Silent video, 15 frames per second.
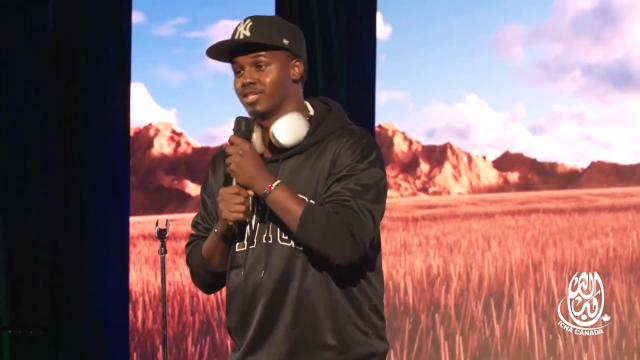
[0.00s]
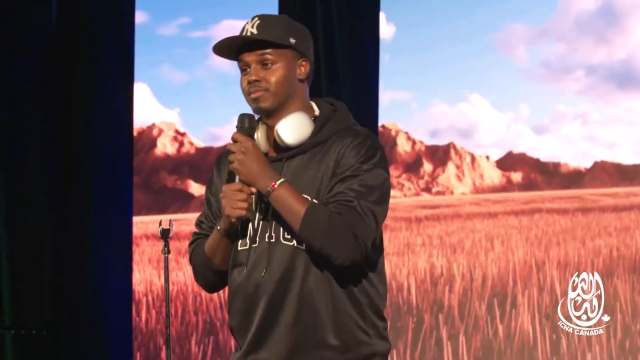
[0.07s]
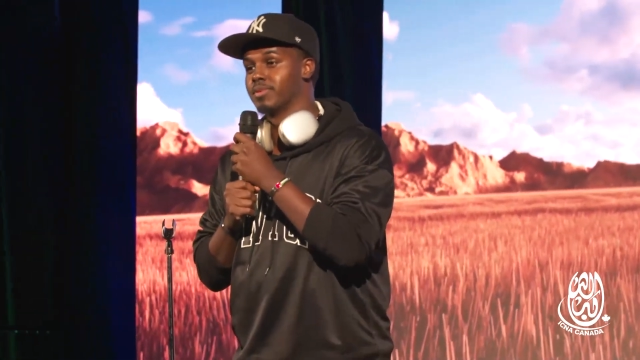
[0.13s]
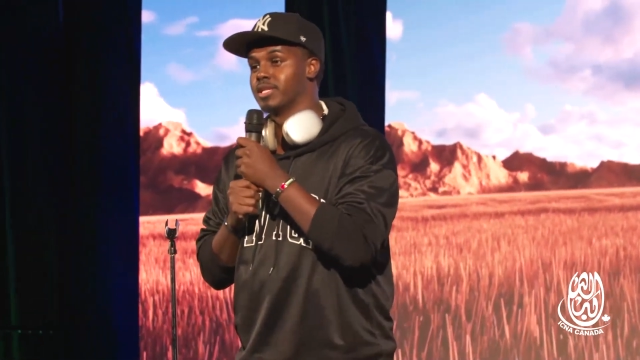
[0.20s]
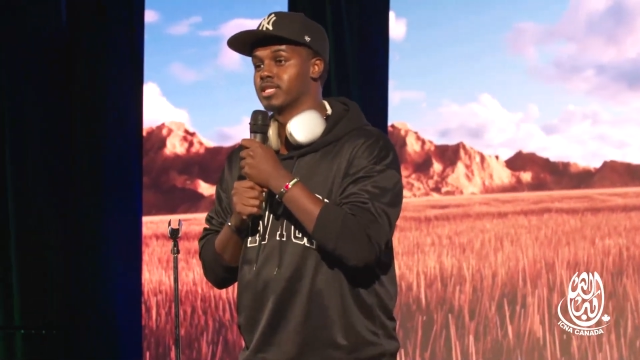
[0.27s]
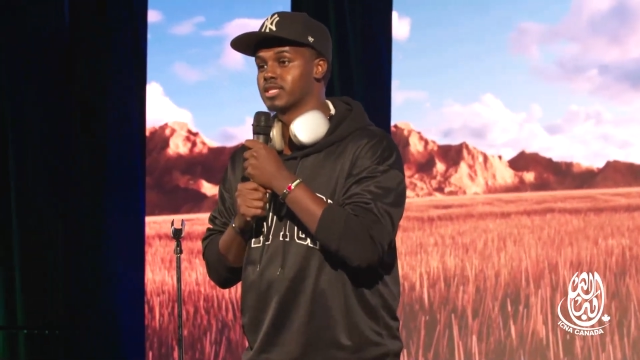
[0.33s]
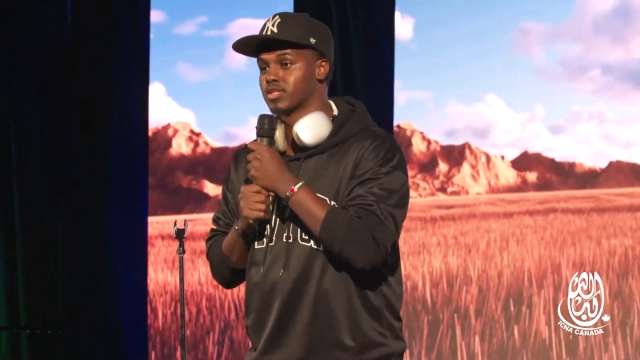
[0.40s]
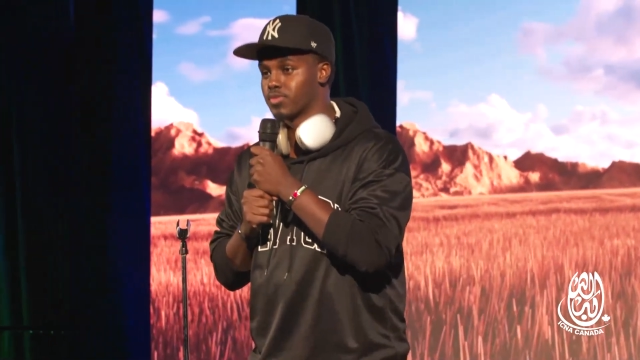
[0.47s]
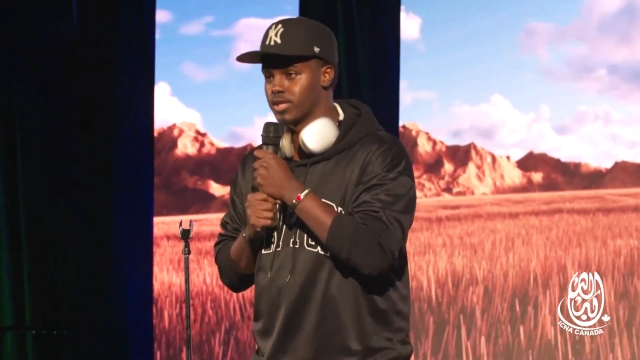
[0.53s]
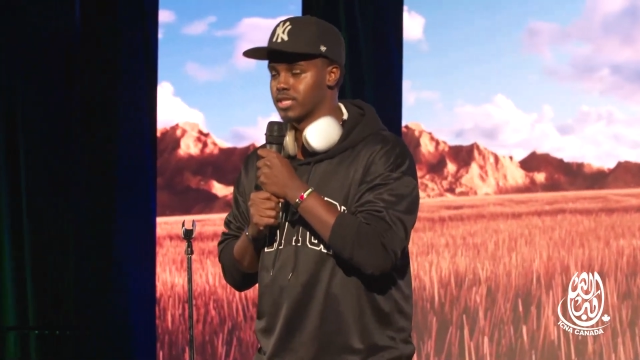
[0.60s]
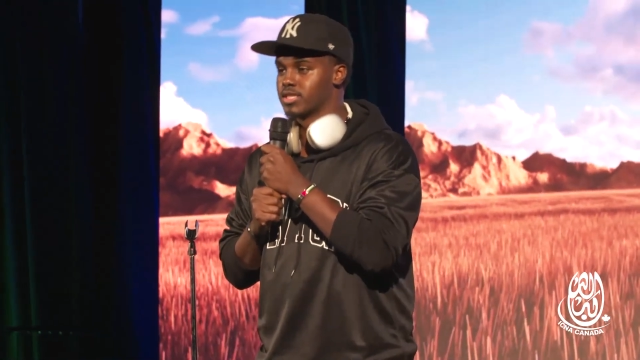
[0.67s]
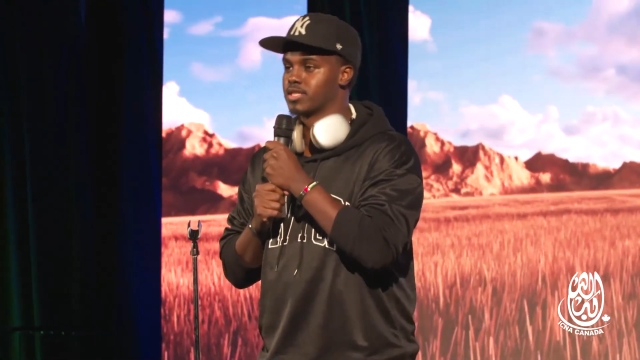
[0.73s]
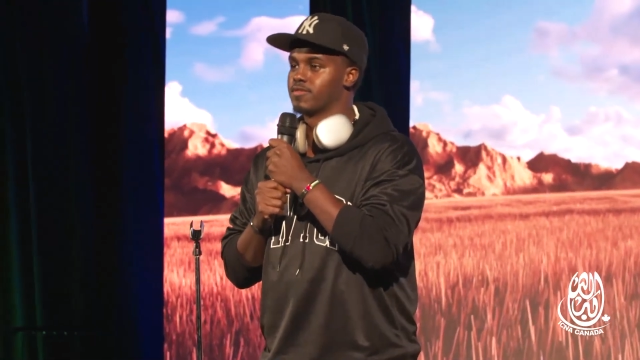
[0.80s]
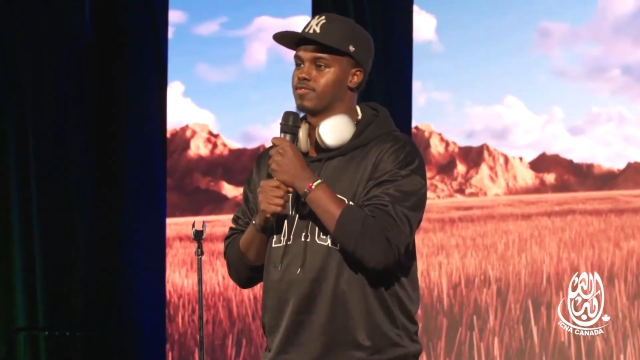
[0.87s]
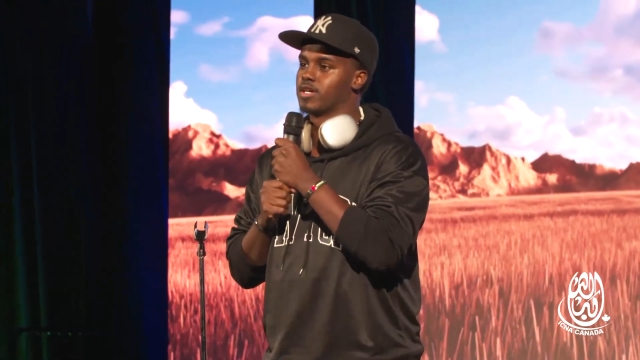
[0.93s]
but
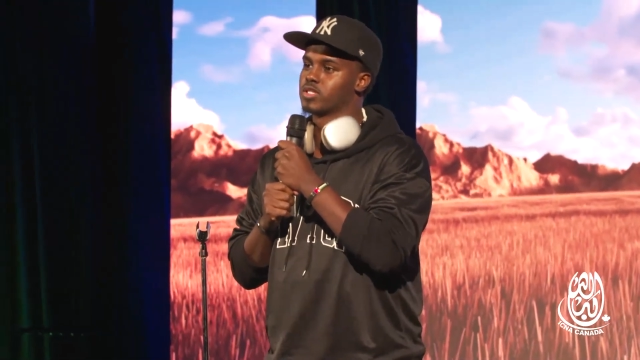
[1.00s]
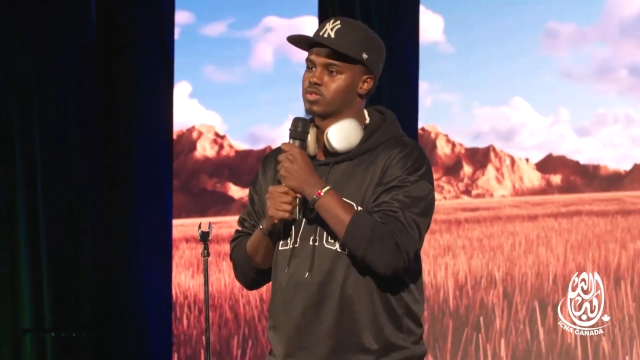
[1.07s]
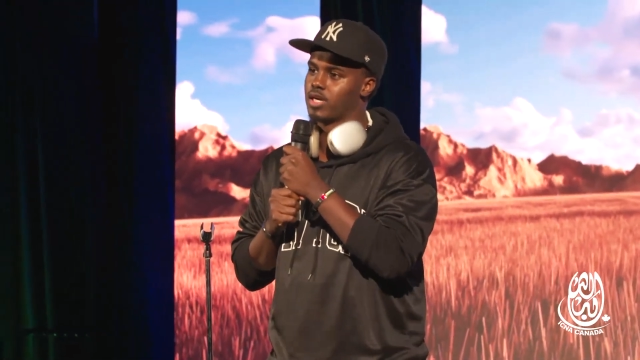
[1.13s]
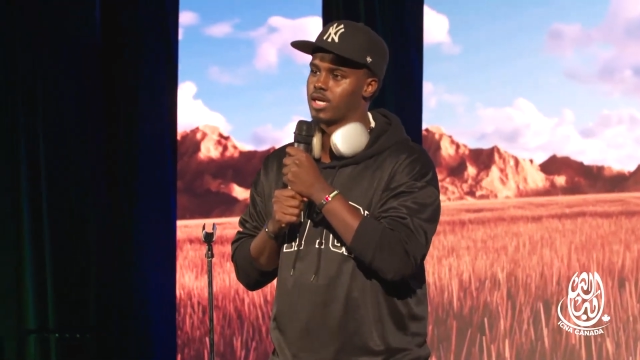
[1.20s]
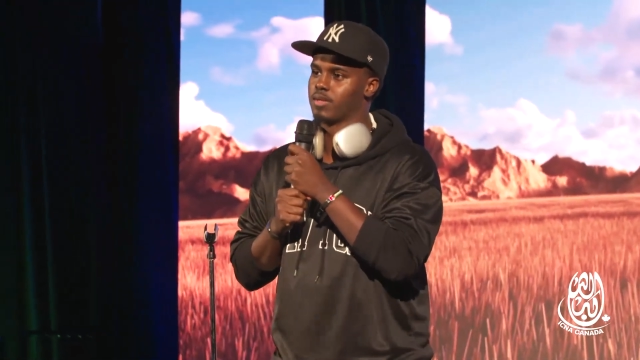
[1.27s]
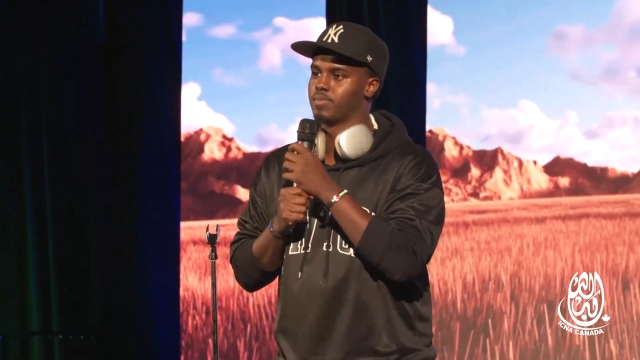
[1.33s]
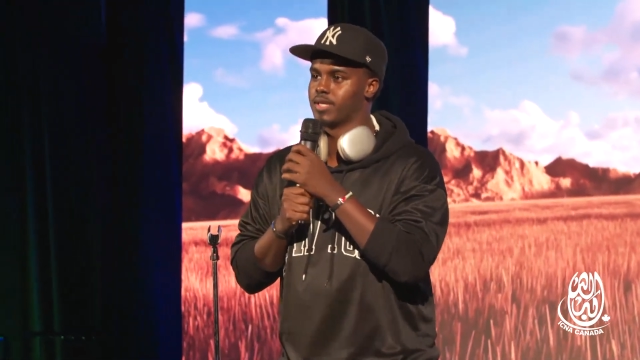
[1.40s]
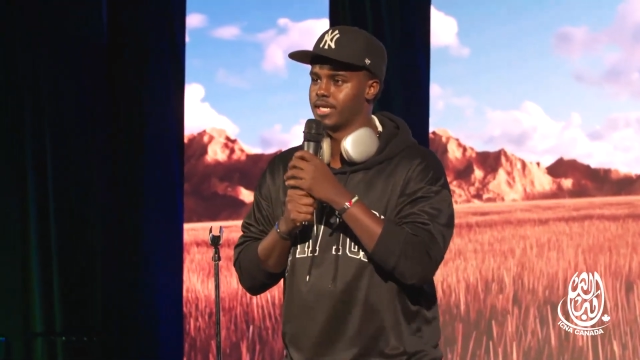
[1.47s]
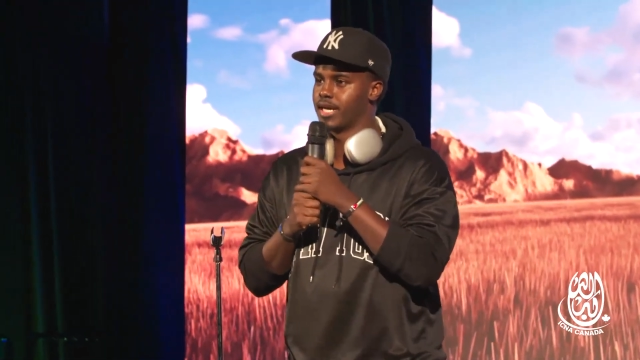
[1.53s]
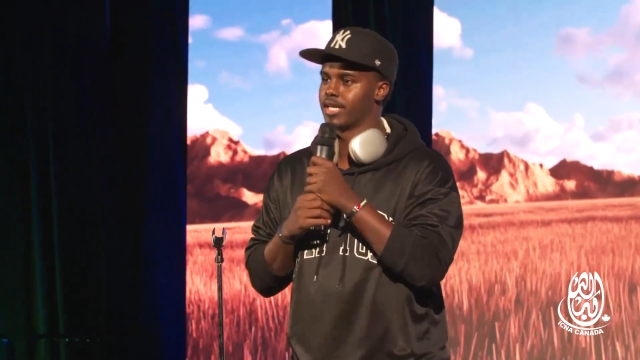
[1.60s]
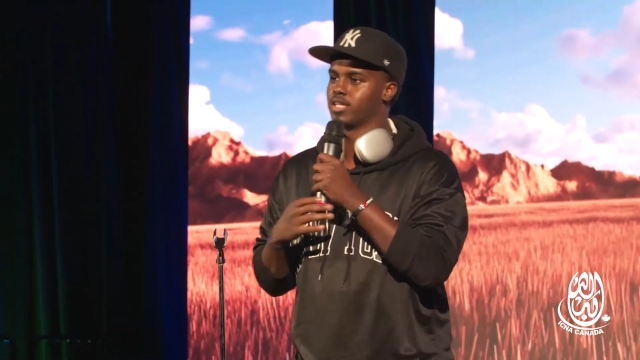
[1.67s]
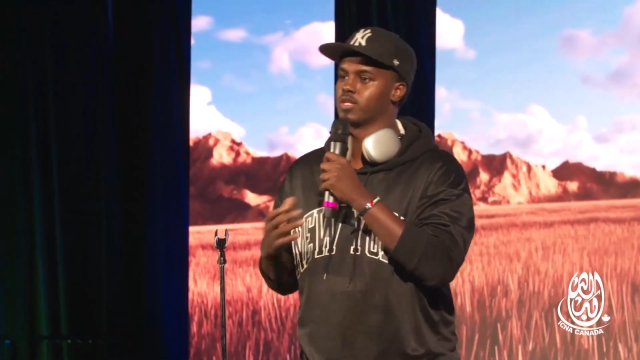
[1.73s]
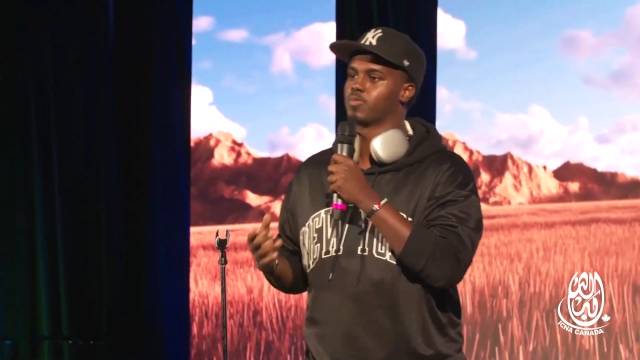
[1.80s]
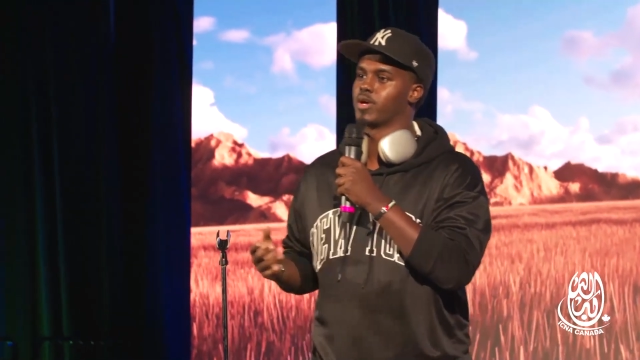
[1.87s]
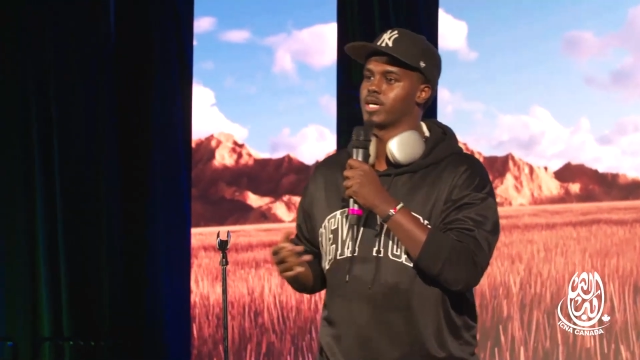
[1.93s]
disgraced if I tried but died in
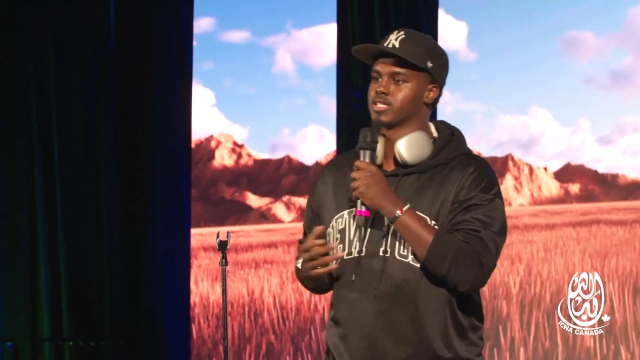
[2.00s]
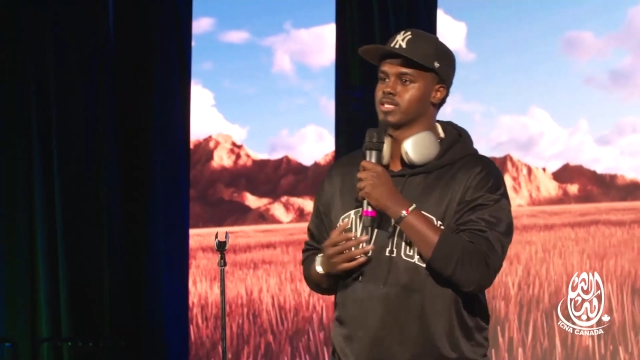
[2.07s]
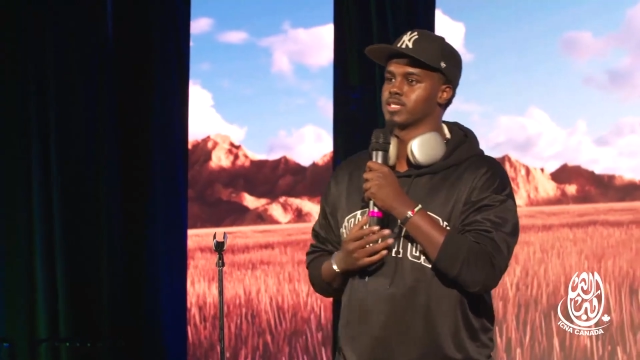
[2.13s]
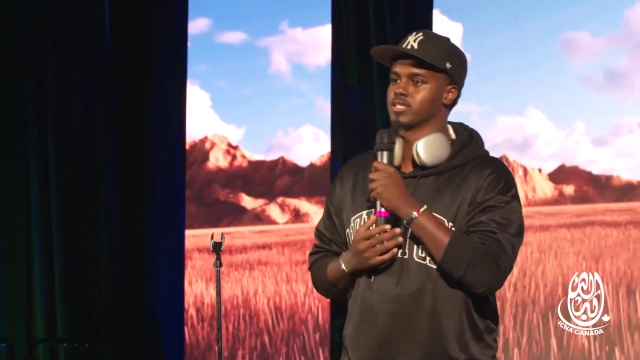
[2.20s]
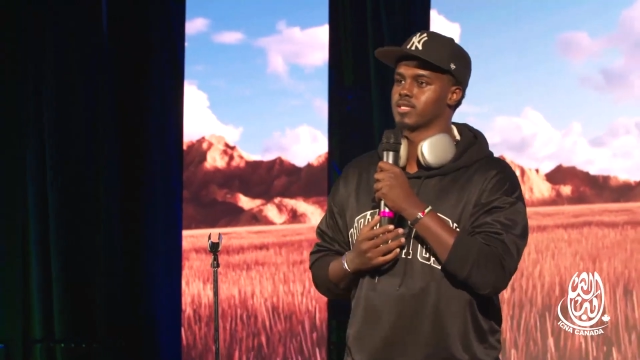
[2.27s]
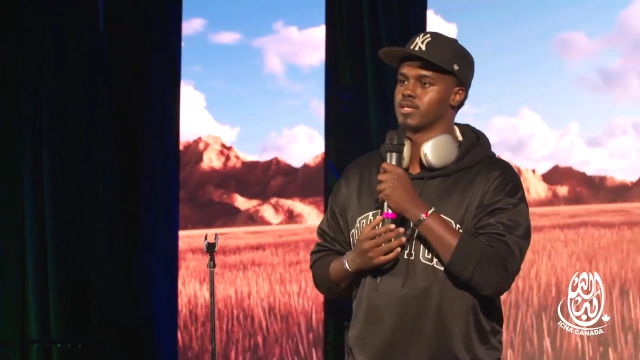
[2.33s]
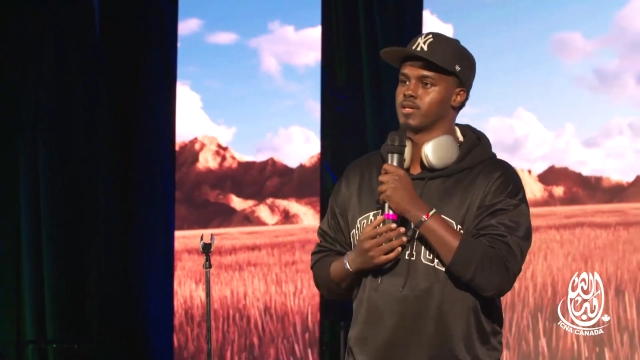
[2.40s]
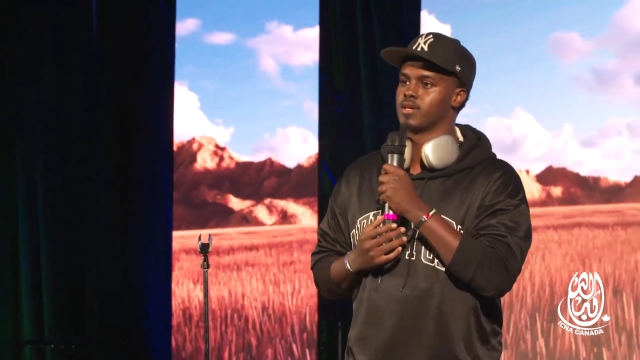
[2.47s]
the process.